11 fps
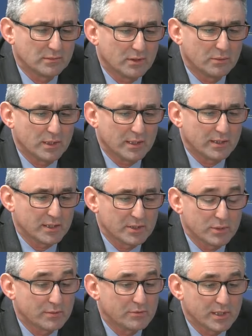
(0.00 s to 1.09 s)
well, this is
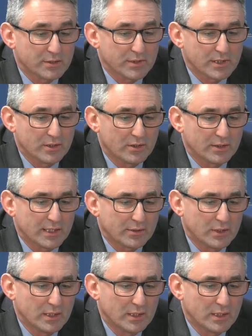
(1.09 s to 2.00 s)
what I'm trying to recall now.